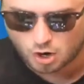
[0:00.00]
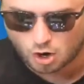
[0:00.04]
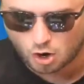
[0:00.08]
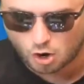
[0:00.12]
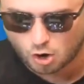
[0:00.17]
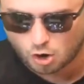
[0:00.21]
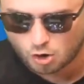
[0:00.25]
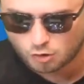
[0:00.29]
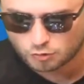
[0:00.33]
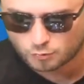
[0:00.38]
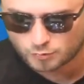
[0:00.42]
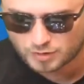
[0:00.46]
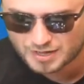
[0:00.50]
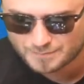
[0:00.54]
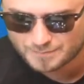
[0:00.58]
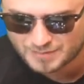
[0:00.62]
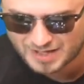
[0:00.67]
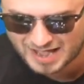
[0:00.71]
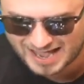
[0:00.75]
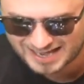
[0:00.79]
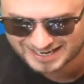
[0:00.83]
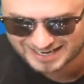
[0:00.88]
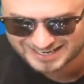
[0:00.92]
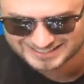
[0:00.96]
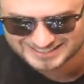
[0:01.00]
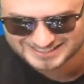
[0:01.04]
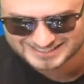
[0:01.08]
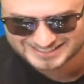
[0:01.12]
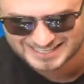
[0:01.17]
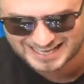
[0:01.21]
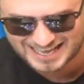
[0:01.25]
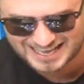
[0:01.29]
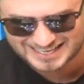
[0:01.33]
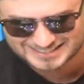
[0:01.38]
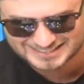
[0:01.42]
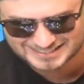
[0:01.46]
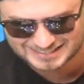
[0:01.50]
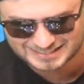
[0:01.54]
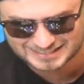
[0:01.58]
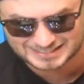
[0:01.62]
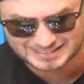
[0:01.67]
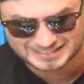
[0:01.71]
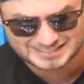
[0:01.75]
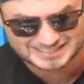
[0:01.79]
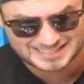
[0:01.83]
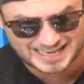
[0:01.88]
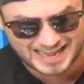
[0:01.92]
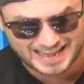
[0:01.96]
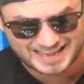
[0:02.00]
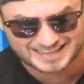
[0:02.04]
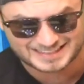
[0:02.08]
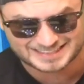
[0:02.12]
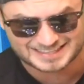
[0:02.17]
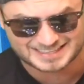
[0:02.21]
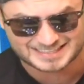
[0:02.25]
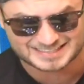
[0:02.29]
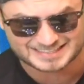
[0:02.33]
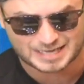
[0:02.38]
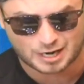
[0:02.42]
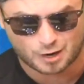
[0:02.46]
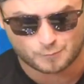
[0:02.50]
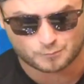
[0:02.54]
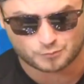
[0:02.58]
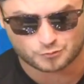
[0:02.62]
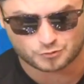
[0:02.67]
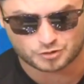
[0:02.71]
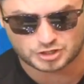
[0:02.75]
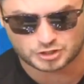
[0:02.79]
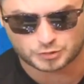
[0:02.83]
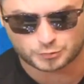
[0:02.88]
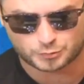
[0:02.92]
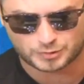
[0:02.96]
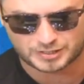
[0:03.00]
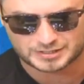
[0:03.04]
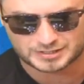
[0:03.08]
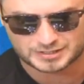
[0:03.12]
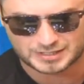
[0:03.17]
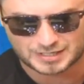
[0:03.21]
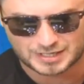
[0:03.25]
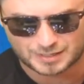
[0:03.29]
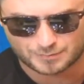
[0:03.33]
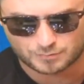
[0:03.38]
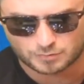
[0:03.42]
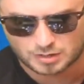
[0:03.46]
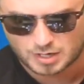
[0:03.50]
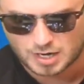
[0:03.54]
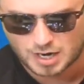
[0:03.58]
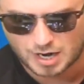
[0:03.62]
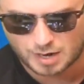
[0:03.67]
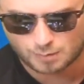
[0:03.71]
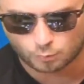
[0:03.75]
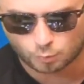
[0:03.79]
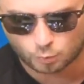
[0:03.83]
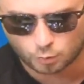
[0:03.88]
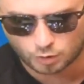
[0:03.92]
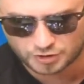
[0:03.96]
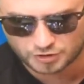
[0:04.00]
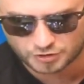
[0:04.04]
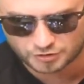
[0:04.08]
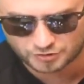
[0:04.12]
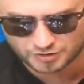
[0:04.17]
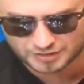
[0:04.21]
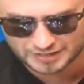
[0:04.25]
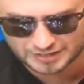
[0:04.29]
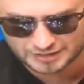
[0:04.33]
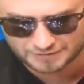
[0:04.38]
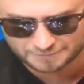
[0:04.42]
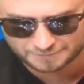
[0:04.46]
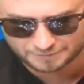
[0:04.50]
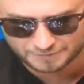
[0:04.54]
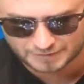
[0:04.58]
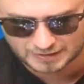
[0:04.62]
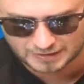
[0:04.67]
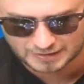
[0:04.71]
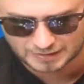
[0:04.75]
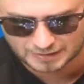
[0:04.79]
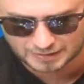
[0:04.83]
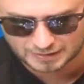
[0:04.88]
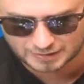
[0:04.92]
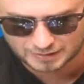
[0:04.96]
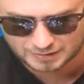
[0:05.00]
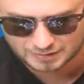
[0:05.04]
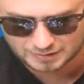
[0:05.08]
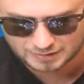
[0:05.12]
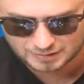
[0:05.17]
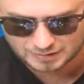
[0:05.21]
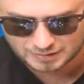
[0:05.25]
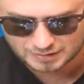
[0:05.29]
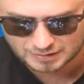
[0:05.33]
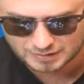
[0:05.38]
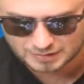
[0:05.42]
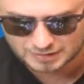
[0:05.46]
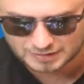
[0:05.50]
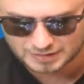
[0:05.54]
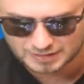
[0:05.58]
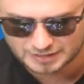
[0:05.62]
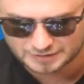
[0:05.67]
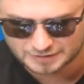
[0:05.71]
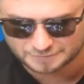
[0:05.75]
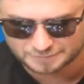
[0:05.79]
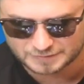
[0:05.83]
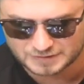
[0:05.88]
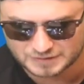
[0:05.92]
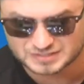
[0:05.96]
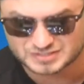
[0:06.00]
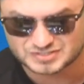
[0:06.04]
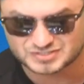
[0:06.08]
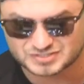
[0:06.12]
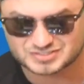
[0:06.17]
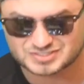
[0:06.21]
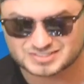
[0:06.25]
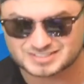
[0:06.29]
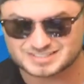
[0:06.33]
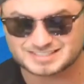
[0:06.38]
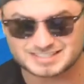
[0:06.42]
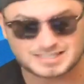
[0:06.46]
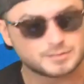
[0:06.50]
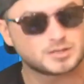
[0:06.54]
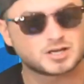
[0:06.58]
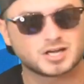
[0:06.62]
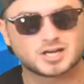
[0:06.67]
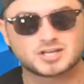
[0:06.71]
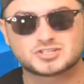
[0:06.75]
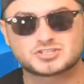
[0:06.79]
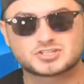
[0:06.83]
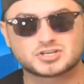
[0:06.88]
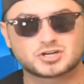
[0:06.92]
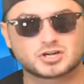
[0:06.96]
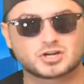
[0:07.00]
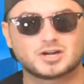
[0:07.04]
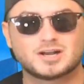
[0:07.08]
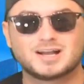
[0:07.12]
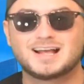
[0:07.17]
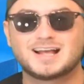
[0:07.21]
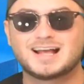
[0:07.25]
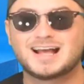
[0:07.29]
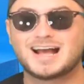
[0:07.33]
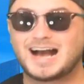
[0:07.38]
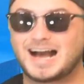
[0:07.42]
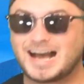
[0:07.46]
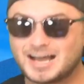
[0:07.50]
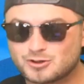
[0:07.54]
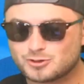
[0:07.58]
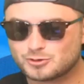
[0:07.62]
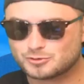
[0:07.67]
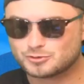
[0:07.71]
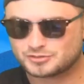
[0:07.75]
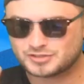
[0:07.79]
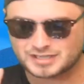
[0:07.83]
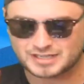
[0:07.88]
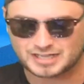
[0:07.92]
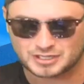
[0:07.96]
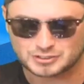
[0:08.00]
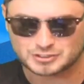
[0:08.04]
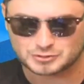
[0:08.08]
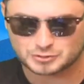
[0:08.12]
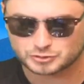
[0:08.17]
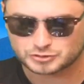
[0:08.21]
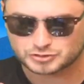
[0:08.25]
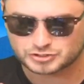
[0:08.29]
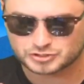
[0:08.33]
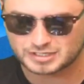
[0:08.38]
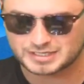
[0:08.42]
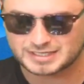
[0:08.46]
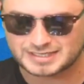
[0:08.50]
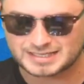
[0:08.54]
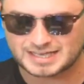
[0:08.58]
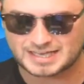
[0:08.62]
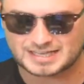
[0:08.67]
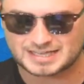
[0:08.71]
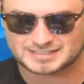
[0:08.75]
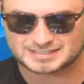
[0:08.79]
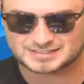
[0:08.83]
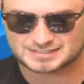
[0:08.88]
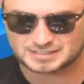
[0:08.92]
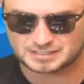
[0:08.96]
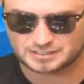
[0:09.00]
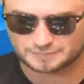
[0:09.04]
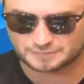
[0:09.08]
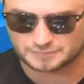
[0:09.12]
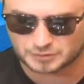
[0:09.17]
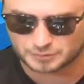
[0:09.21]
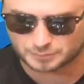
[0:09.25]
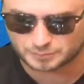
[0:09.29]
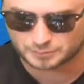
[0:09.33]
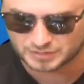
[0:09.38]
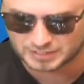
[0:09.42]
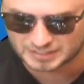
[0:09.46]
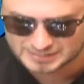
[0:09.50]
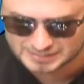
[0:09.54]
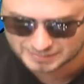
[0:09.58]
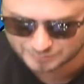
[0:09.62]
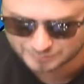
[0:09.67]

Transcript: All the way back. Assassin, he's taking things out pretty quickly. I'm, I'm wondering if... Uh, if his Demon Hunter. I don't think I usually guess if they're playing